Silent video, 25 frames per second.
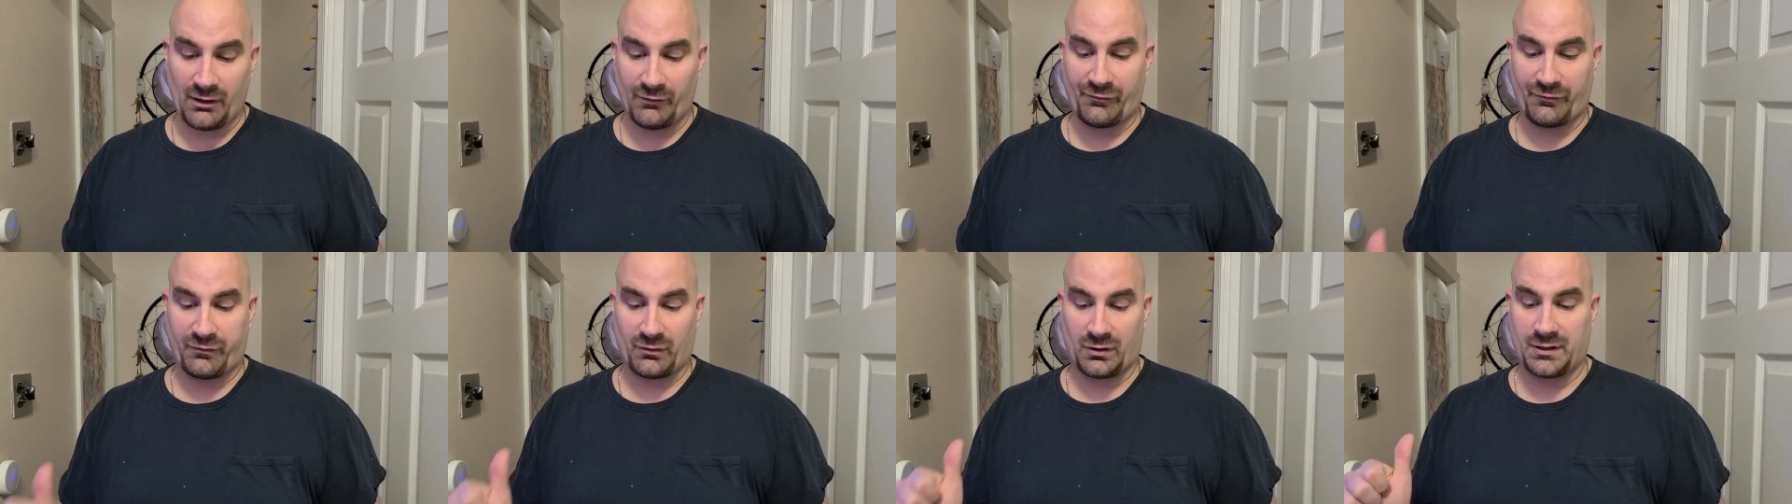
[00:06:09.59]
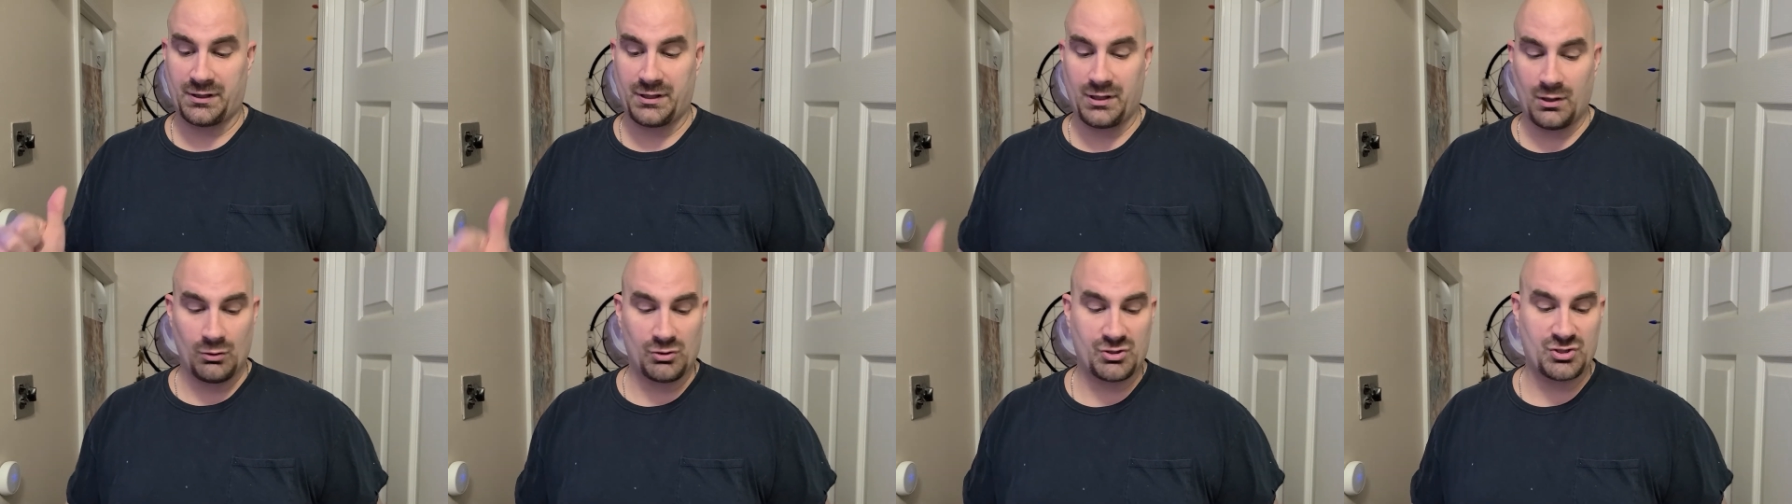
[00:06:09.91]
for
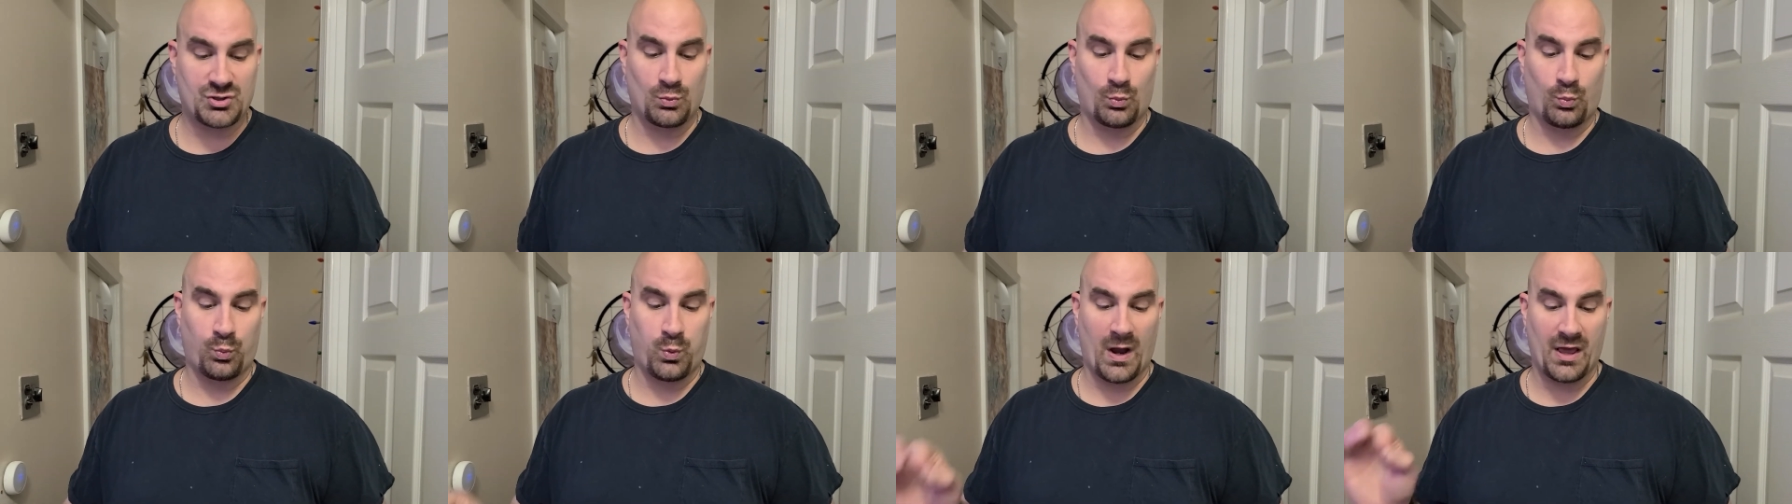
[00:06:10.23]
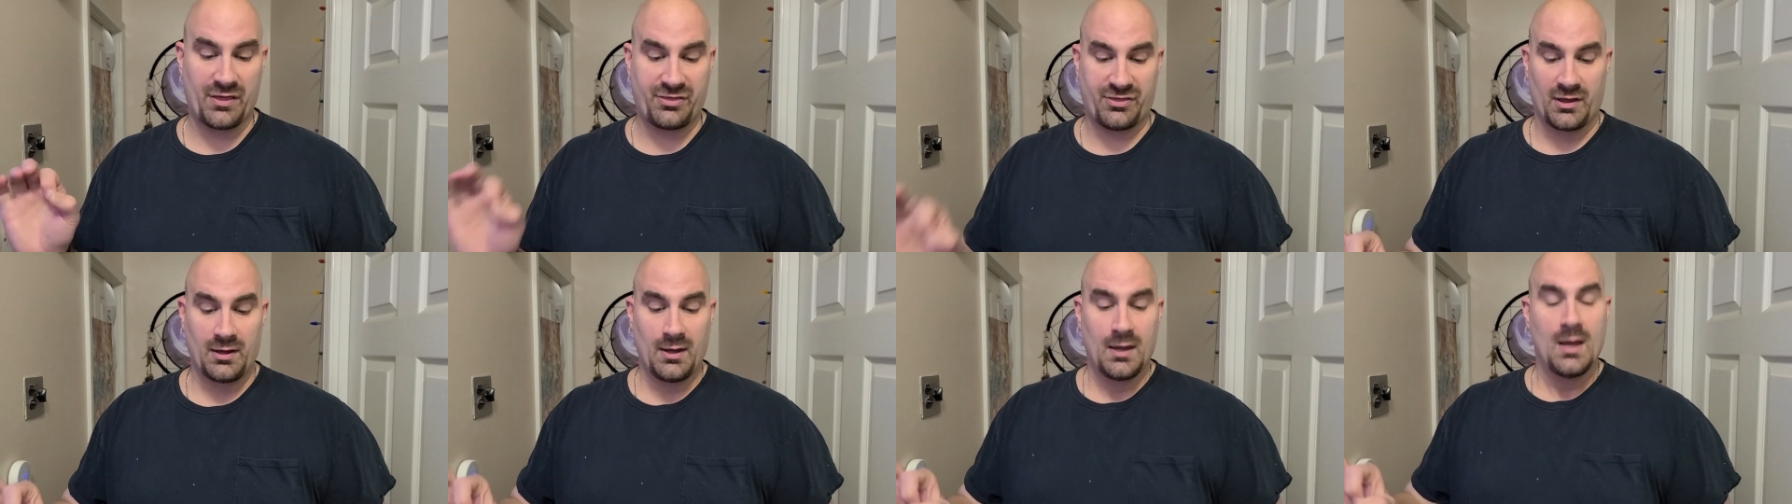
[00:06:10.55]
use
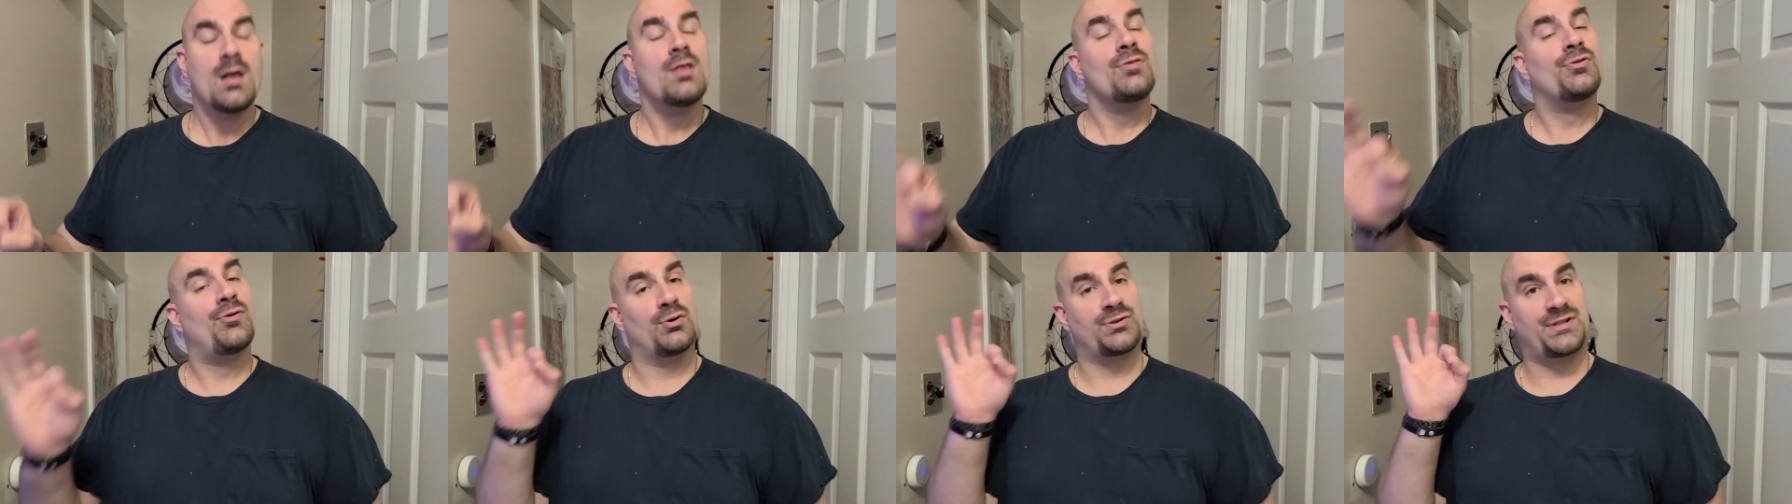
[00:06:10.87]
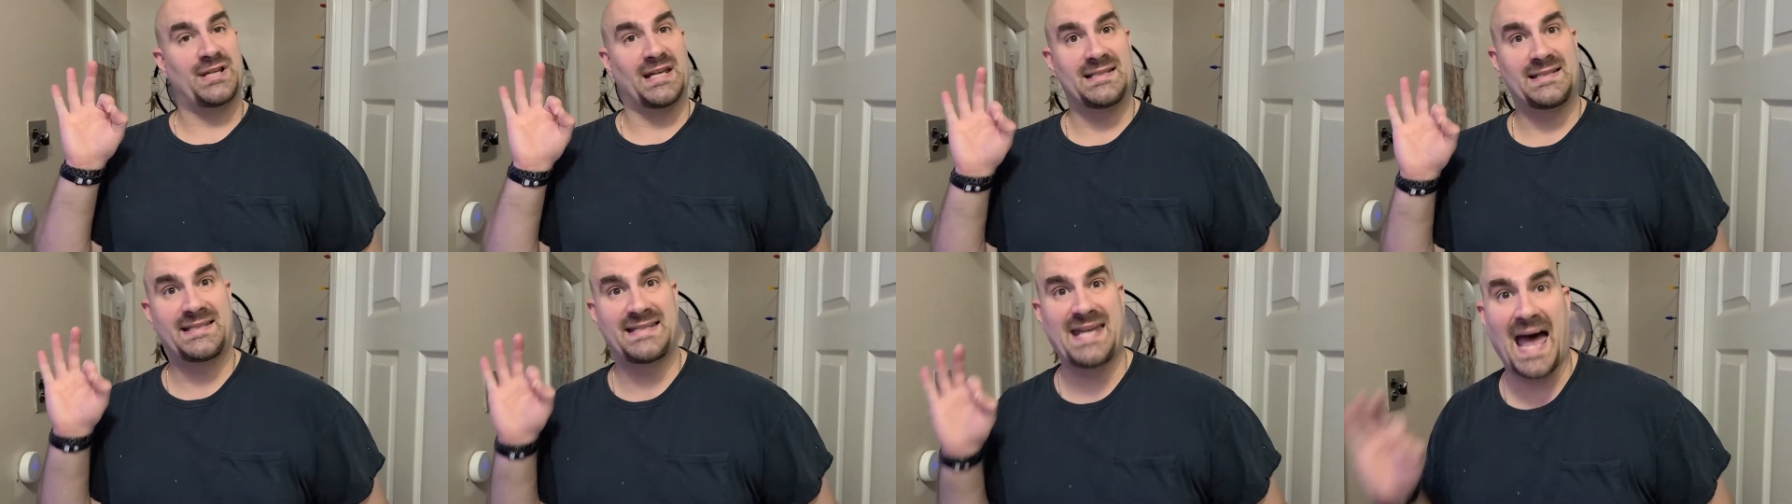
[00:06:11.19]
with those
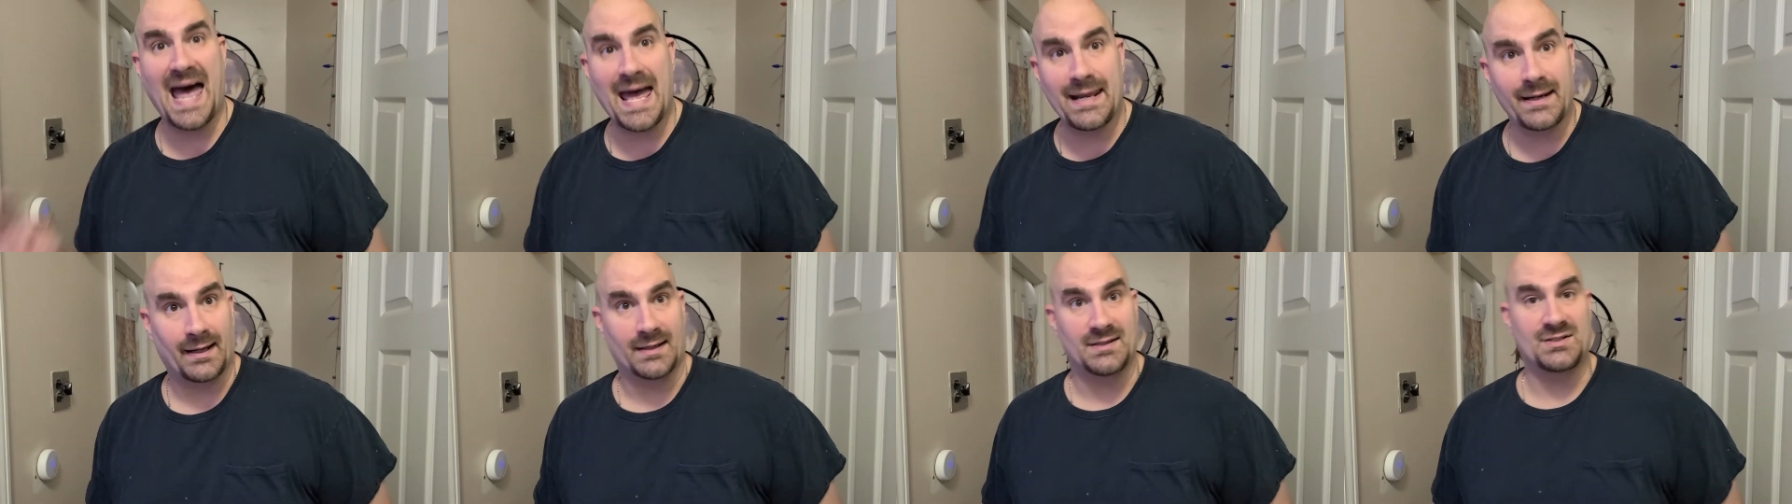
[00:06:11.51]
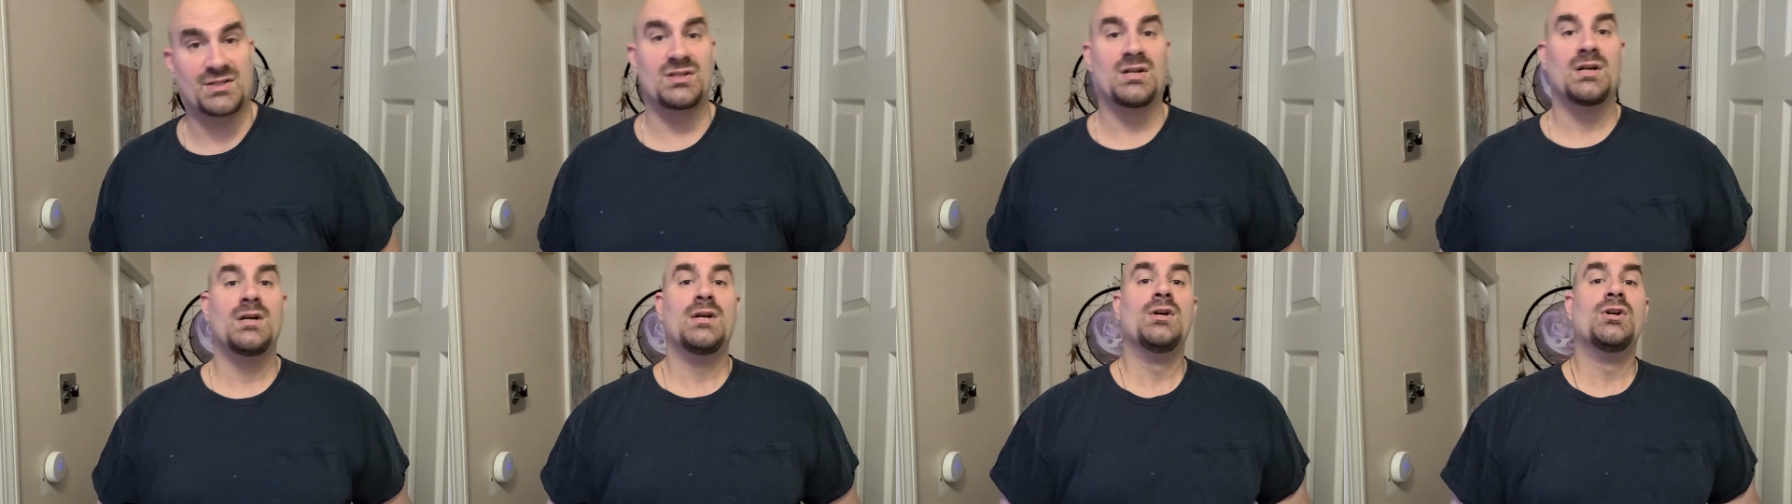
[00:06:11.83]

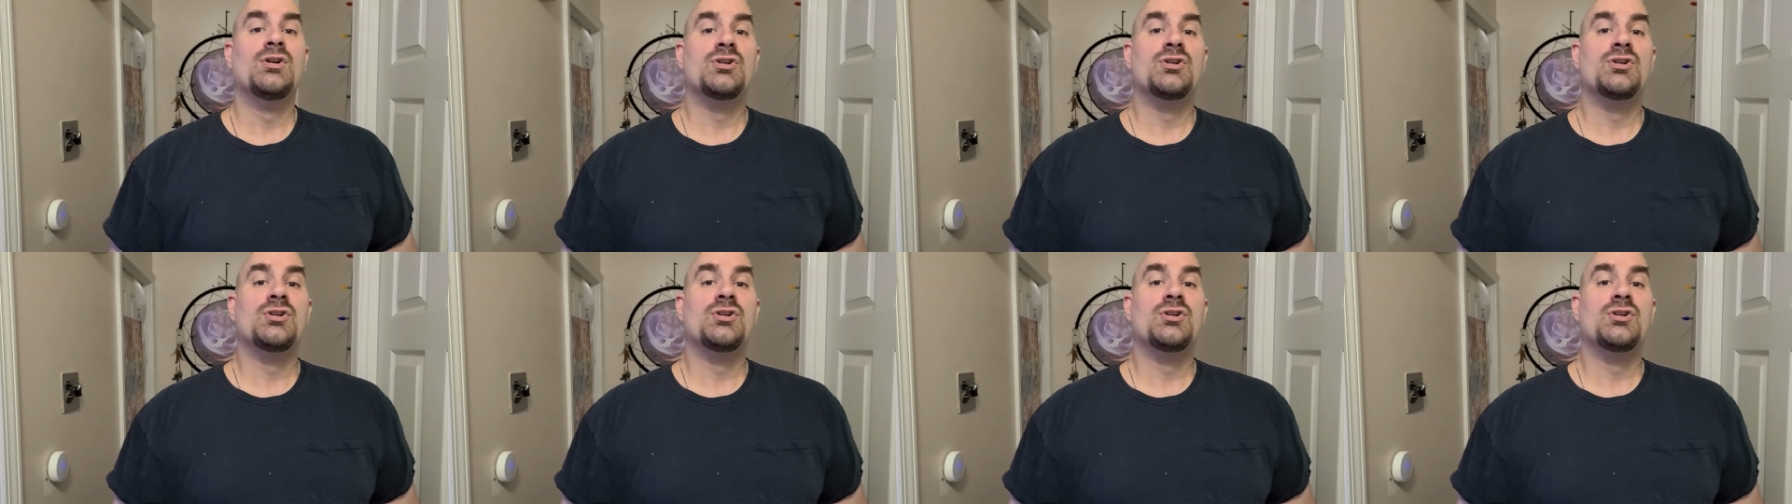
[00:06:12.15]
antennas.